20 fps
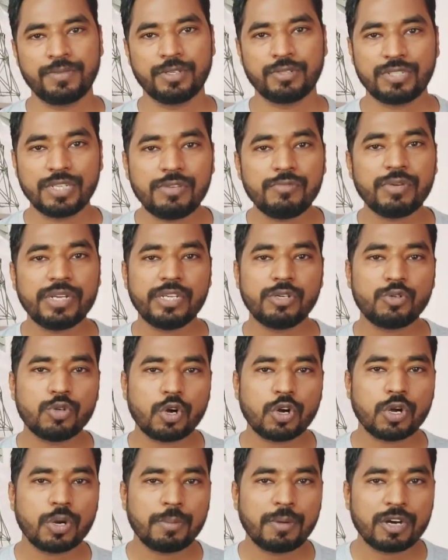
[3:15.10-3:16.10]
Now team, when you
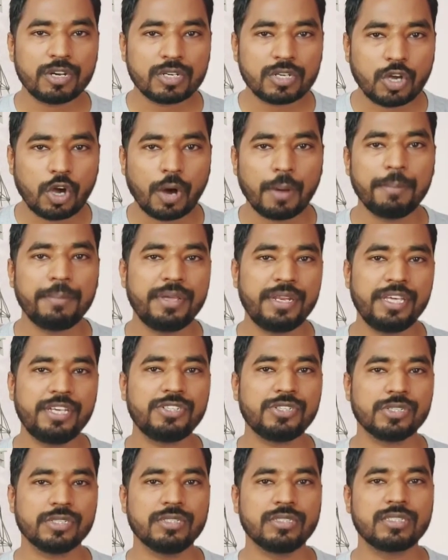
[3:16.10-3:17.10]
talk about
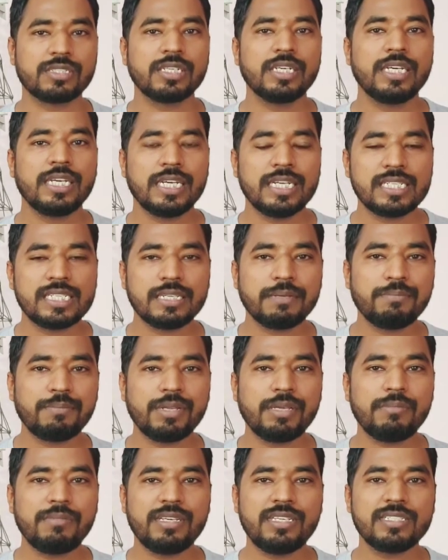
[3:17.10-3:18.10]
combinations, it
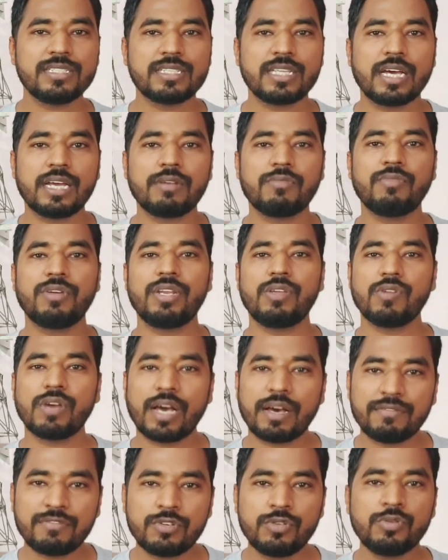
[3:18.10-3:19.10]
simply means that when you
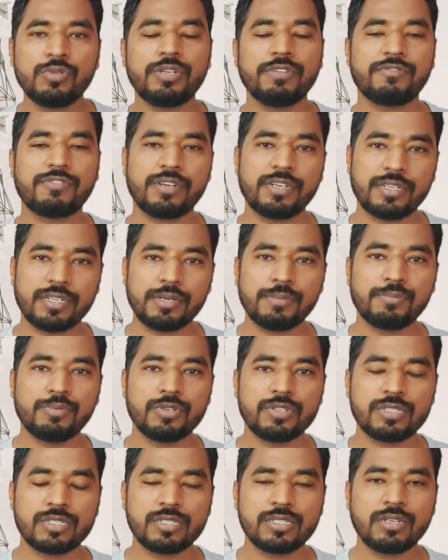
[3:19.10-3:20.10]
have two different
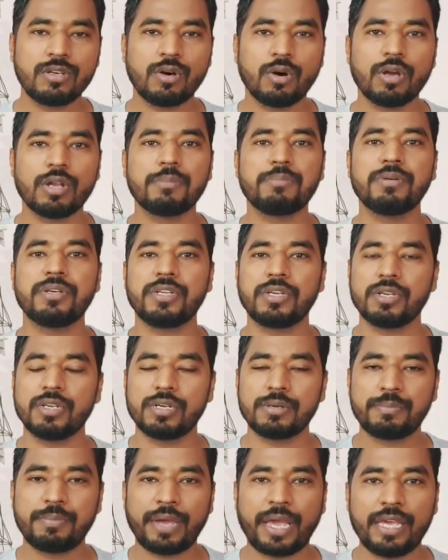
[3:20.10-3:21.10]
inputs on a
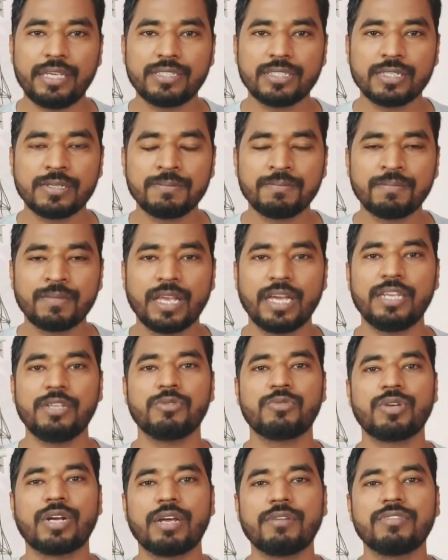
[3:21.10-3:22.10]
particular page and
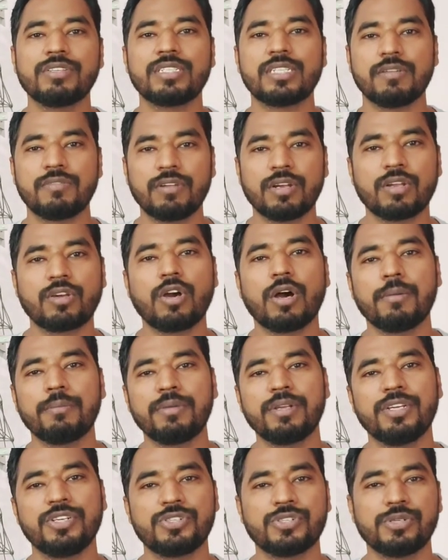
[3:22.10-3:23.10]
you try with several
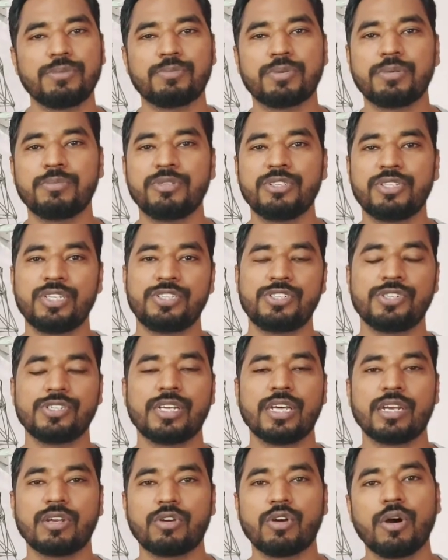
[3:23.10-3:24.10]
combination,
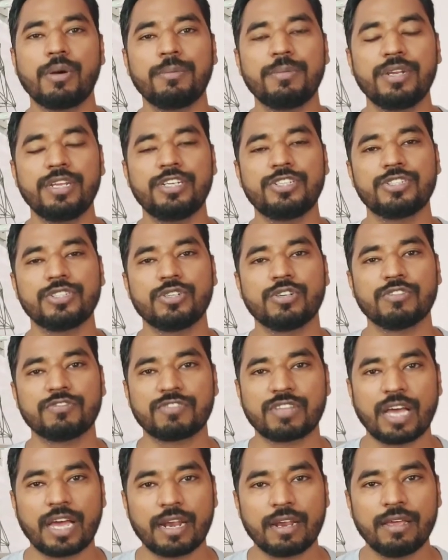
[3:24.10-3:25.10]
permutation and combination
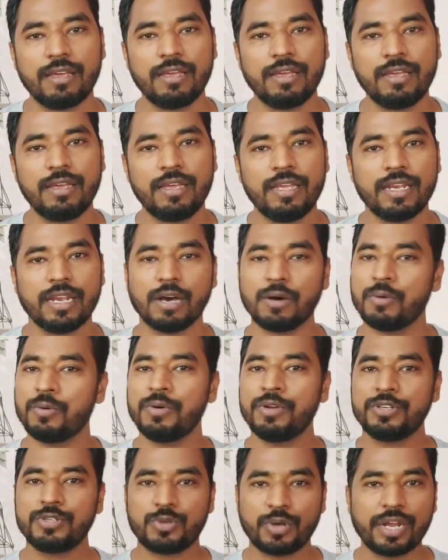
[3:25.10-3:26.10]
of that.
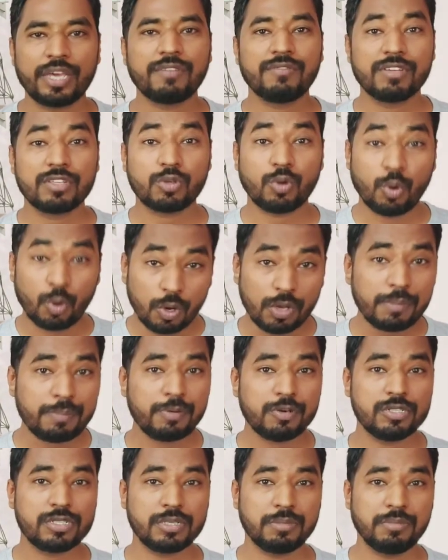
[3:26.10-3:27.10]
Now, trying with all
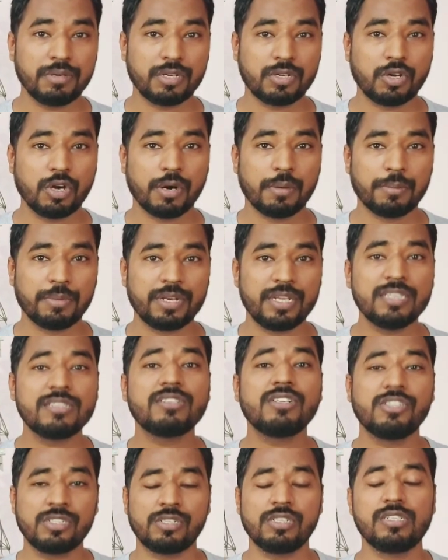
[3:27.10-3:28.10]
possible
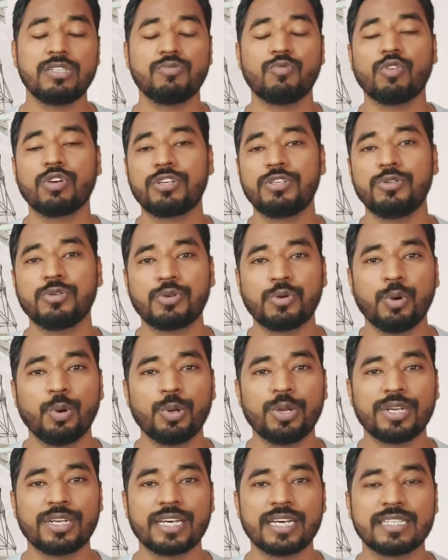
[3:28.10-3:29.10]
combination is what you
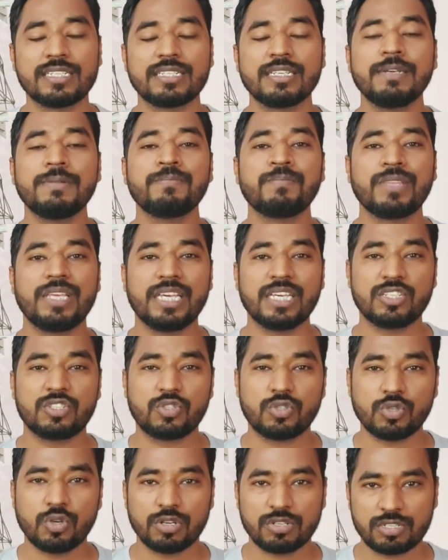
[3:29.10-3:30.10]
call it as
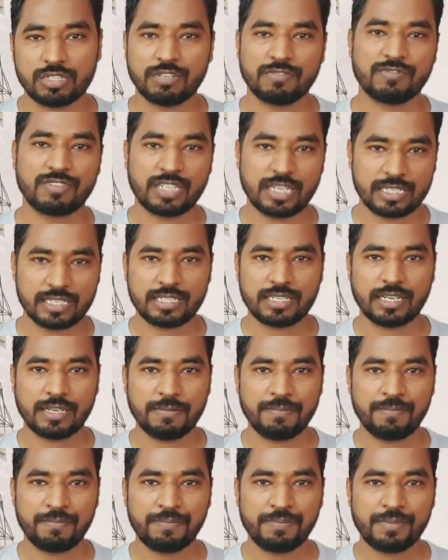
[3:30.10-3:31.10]
exhaustive testing.
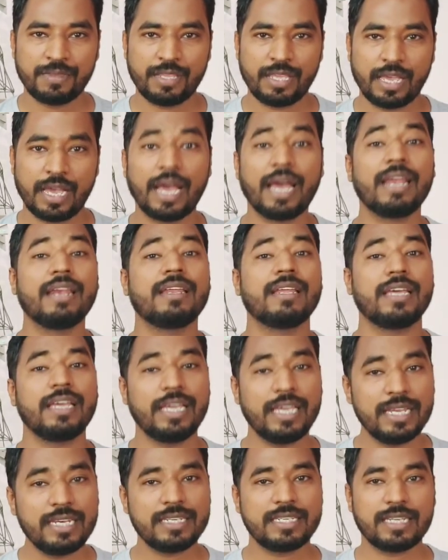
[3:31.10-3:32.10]
And
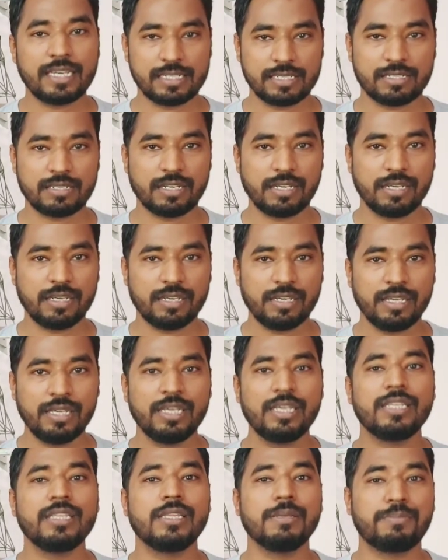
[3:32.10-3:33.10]
in testing,
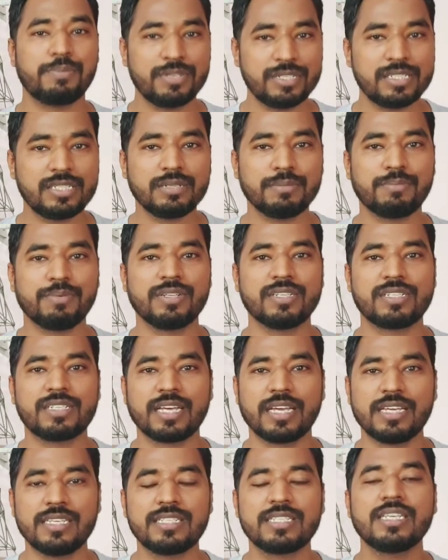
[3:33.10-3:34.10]
the principle
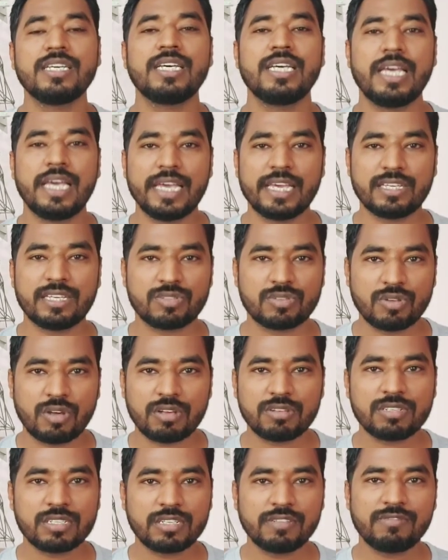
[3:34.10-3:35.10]
says
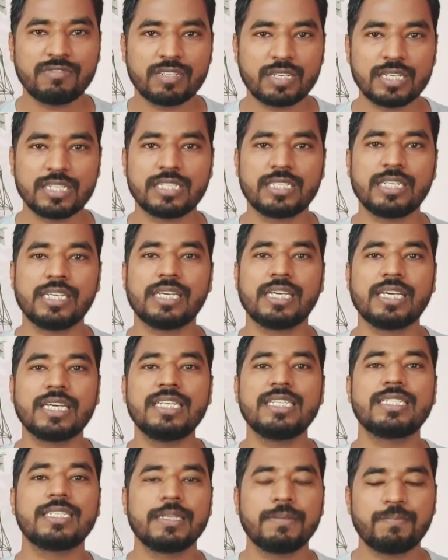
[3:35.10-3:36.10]
exhaustive testing
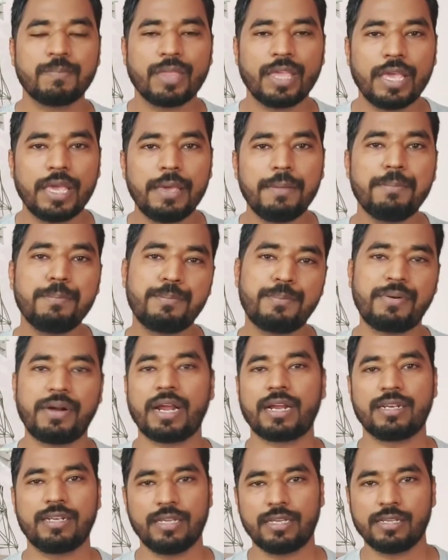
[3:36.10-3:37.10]
is
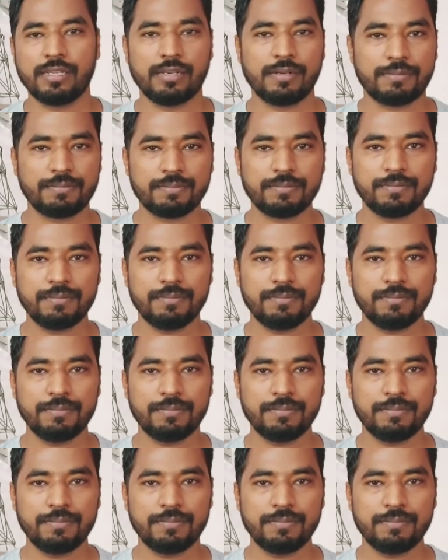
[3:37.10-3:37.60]
impractical.